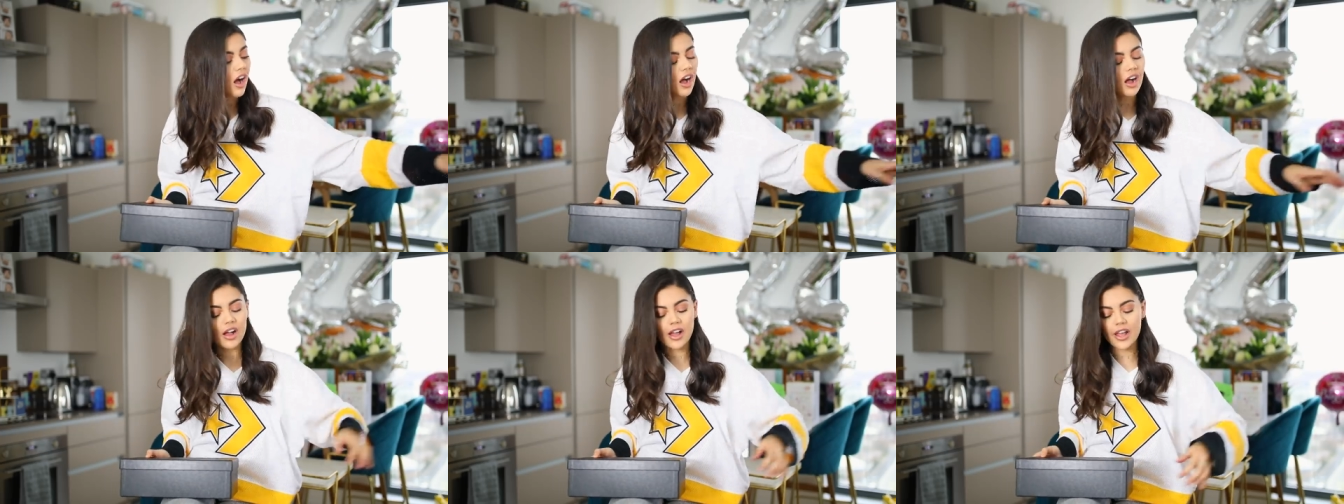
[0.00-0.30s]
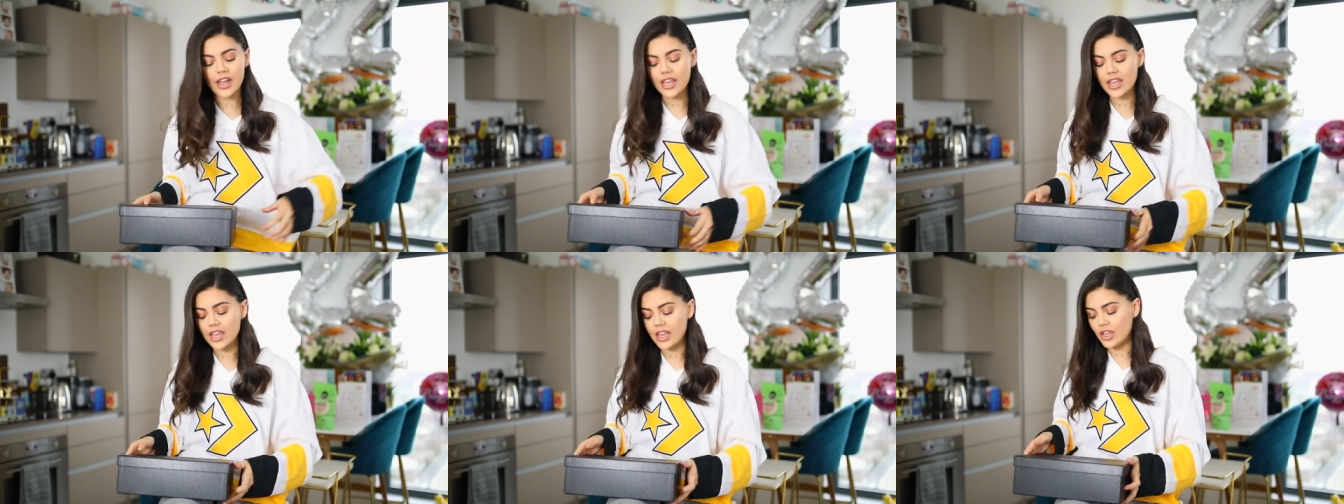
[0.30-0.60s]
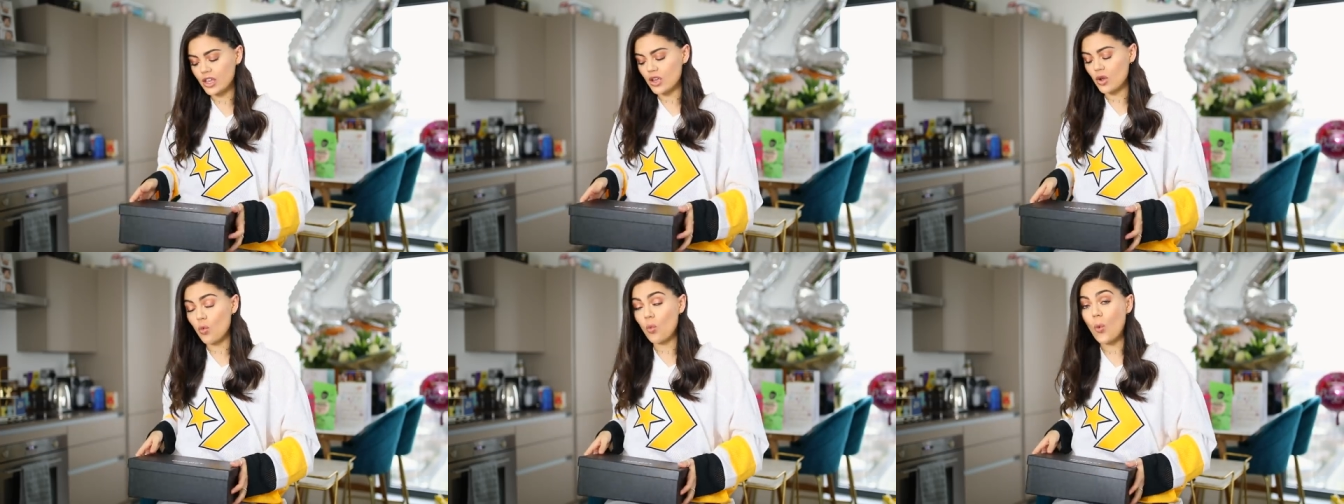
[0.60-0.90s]

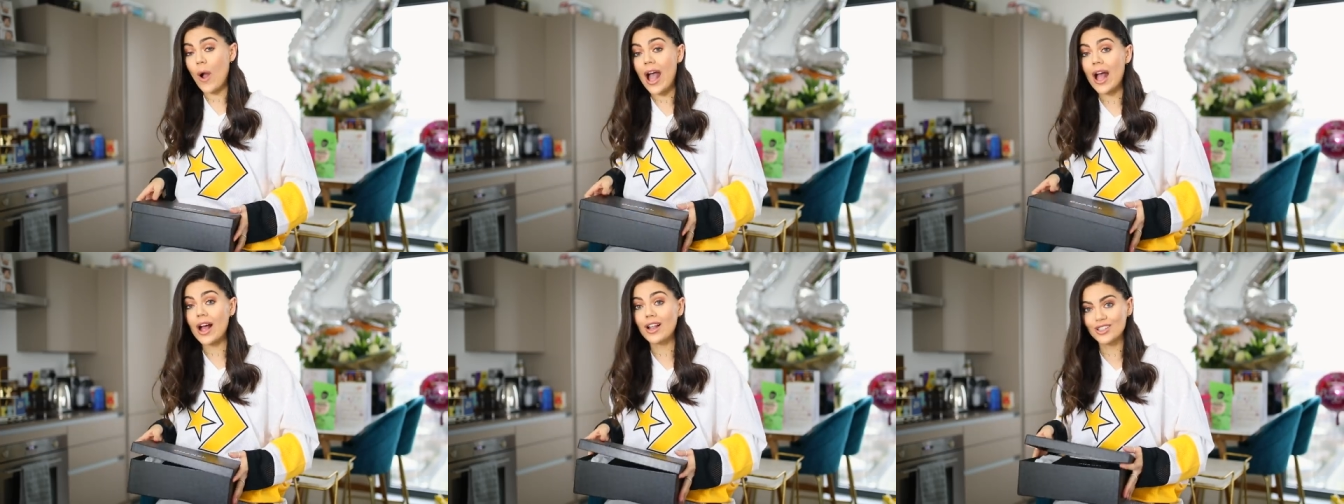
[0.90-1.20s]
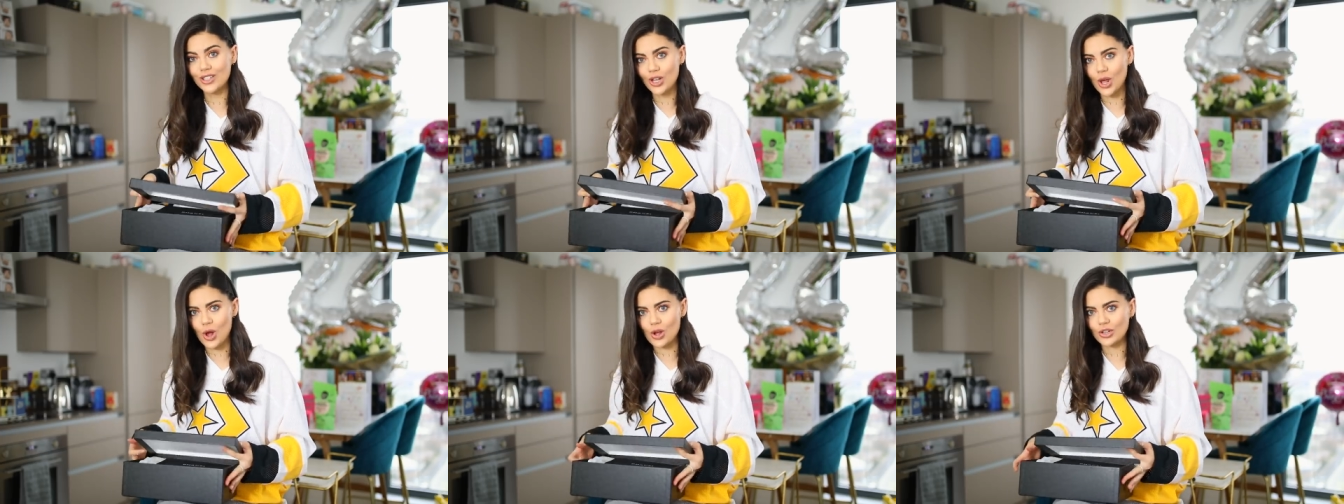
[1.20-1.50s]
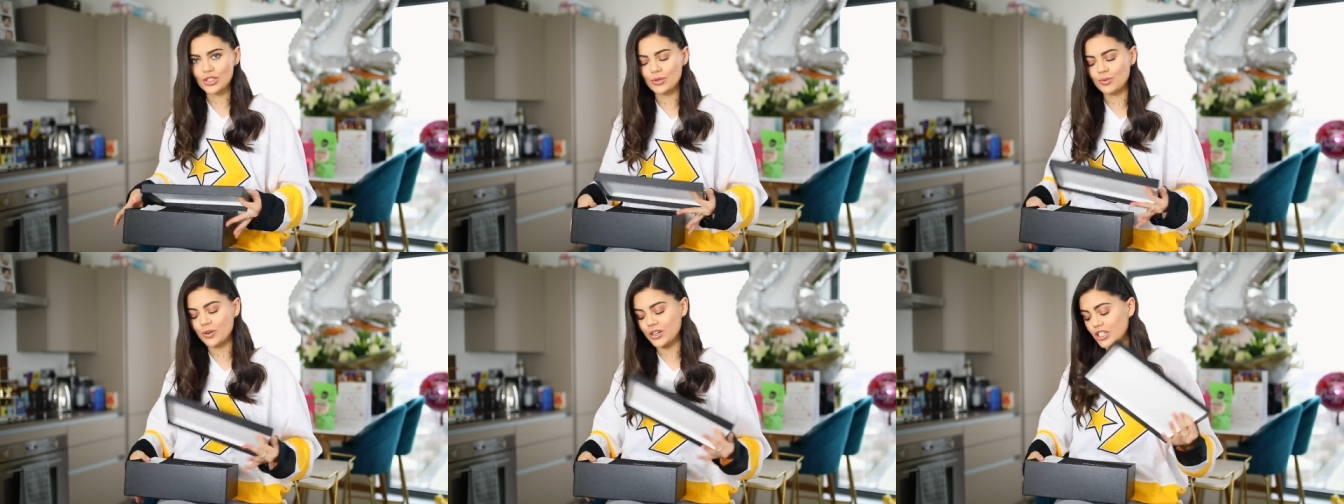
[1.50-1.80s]
I wear a
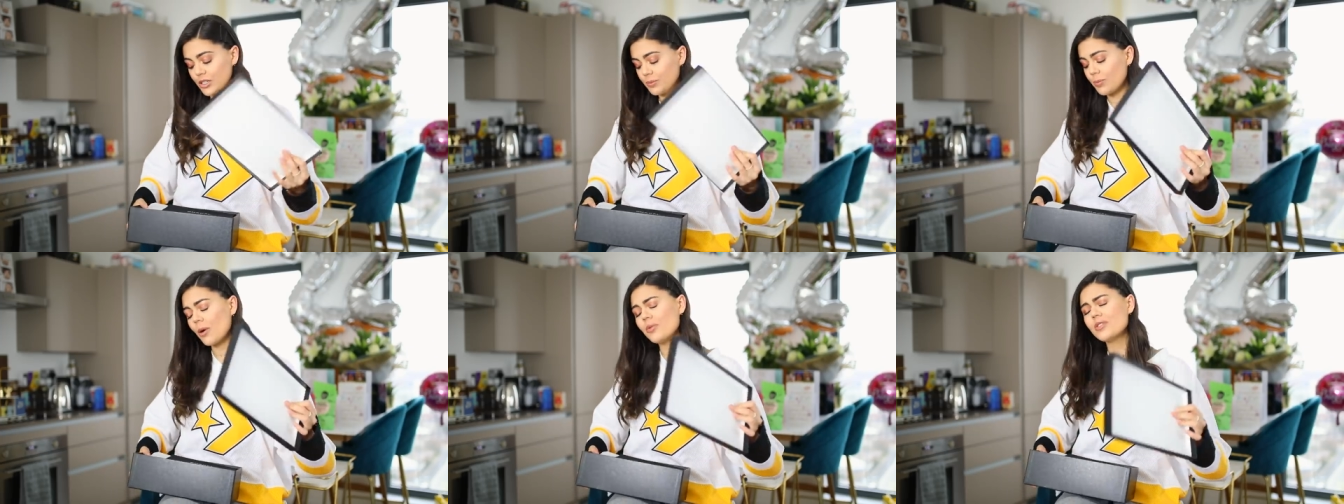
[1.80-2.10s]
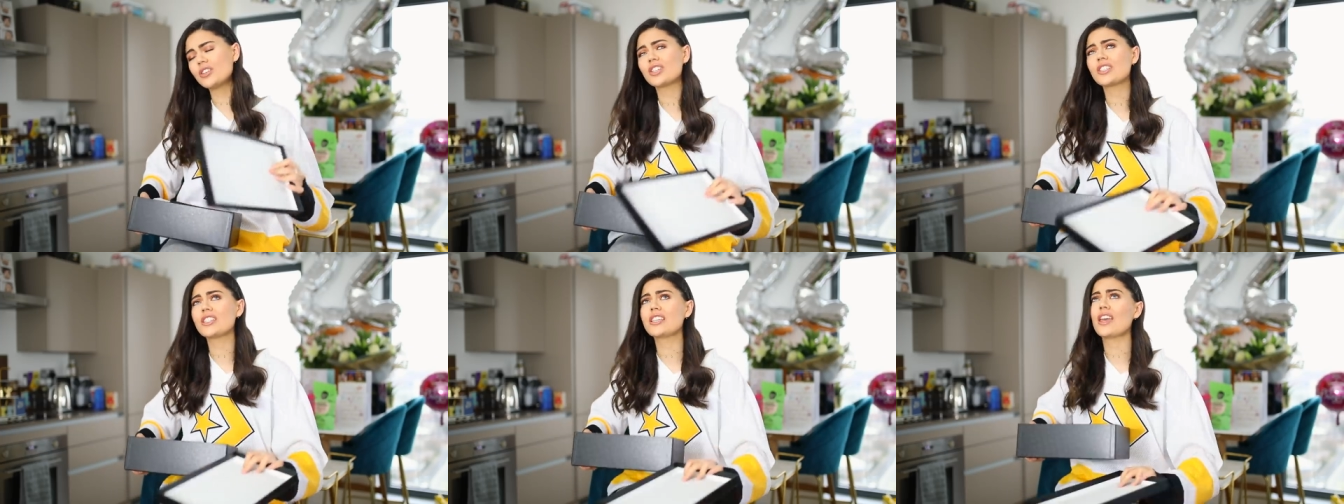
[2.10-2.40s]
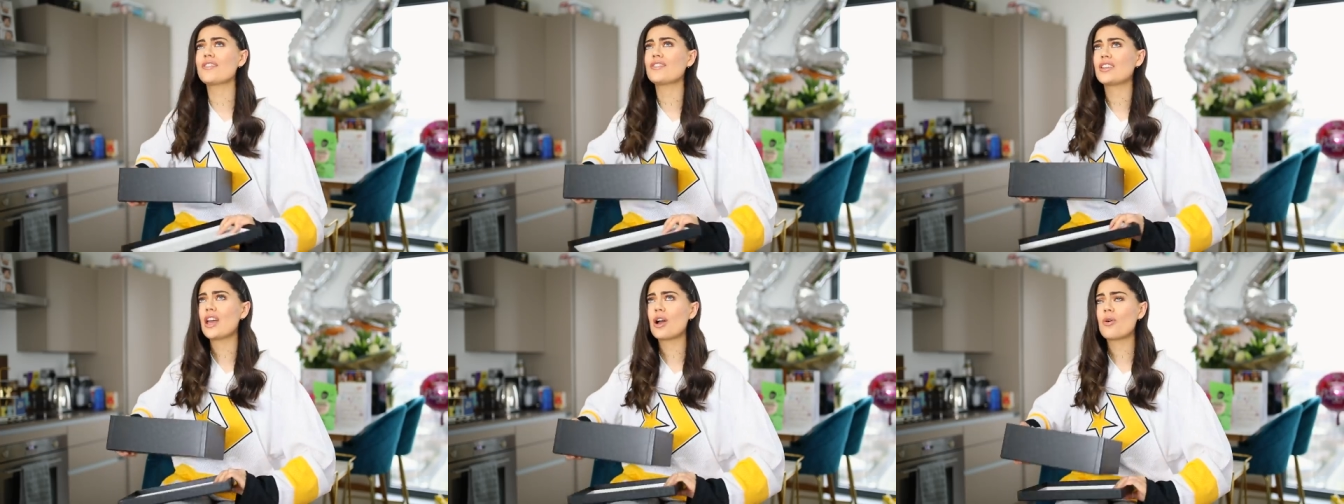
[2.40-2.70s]
lot, which is probably just
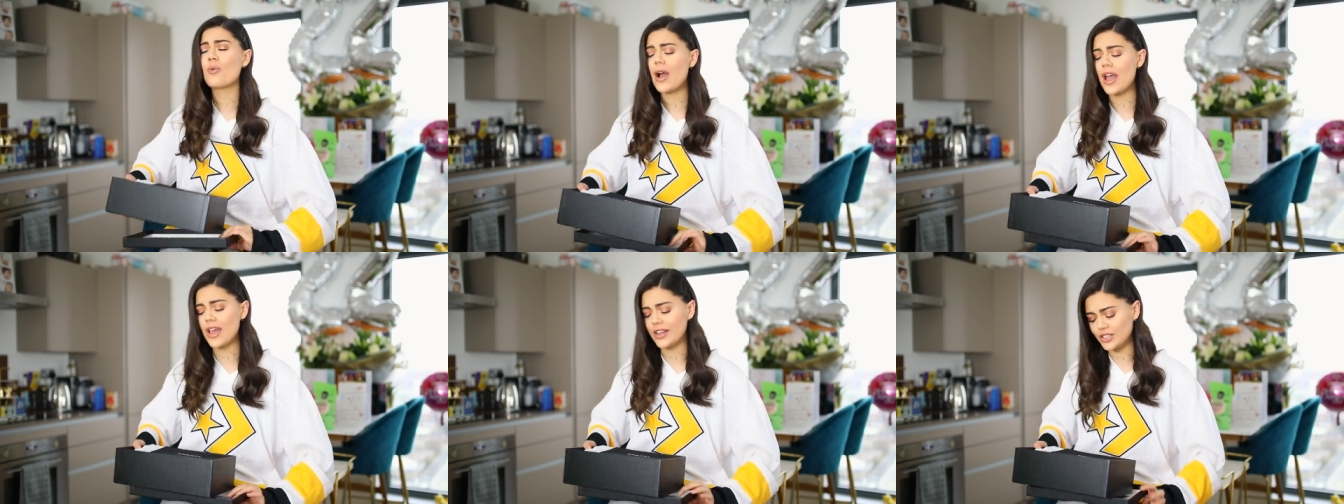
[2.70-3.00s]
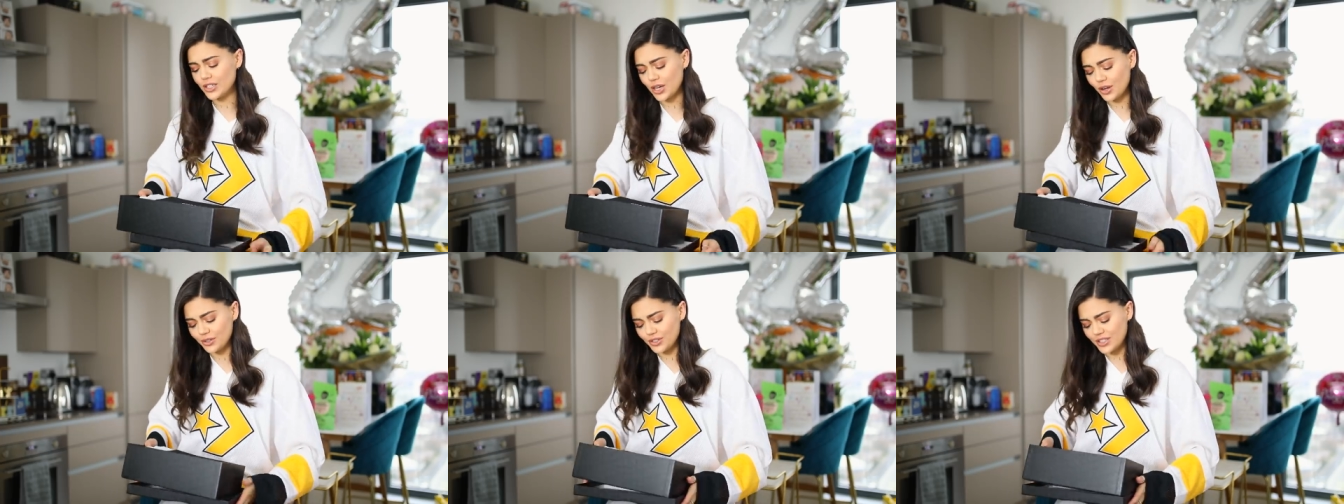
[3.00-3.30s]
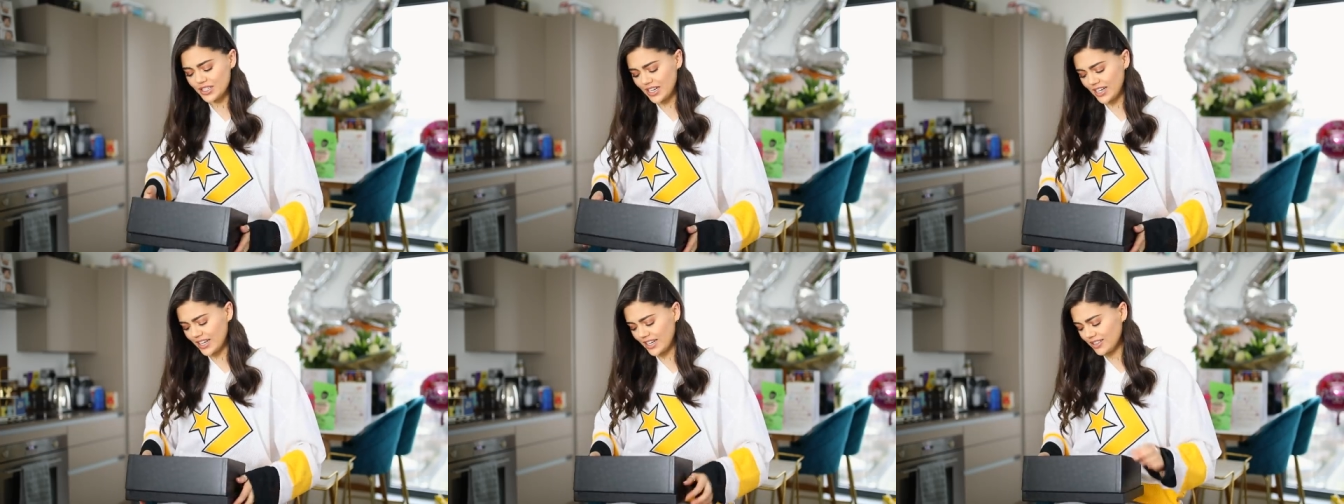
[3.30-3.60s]
giving it away
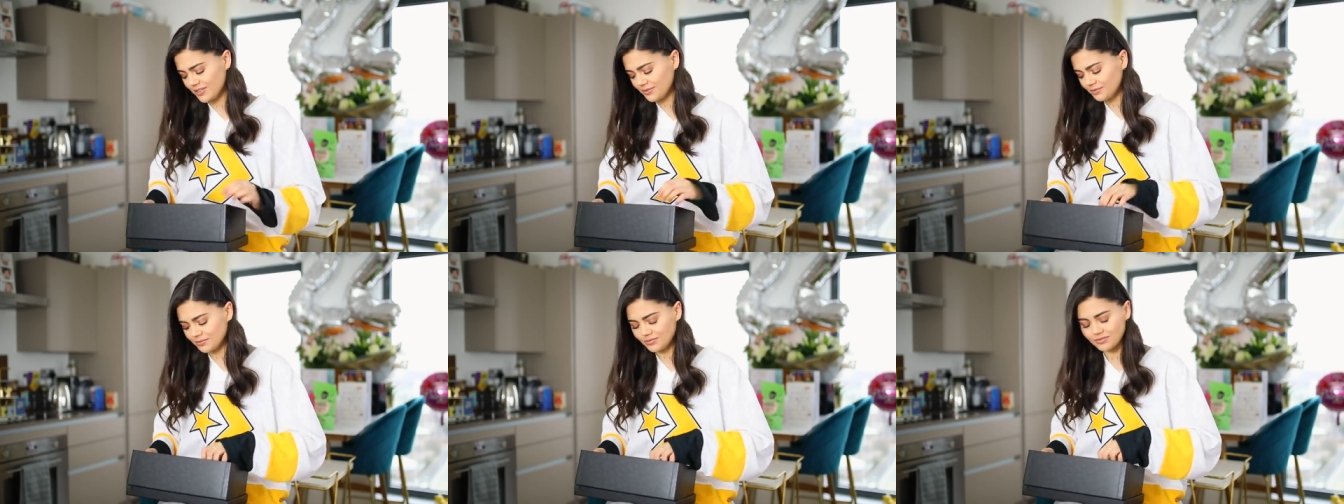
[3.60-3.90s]
totally.